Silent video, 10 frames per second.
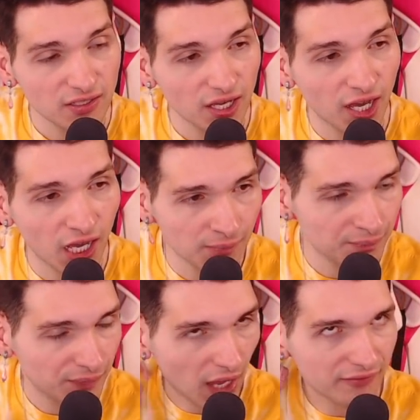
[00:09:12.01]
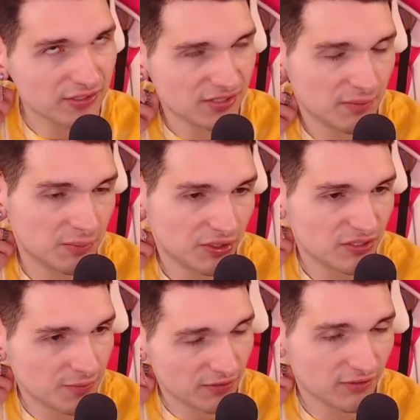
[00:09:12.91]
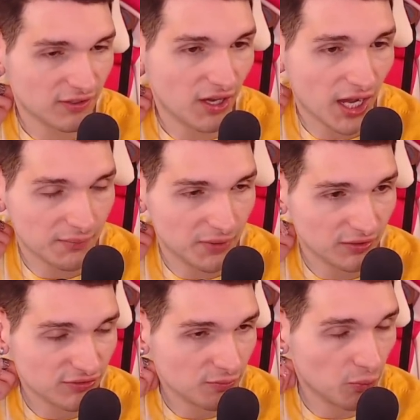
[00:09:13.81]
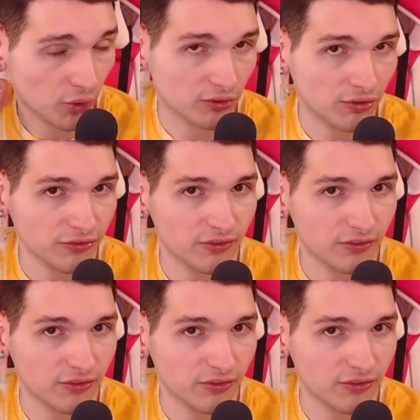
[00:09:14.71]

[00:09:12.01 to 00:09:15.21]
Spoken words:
Obviously, I mean, Britney Spears is a god amongst mortals,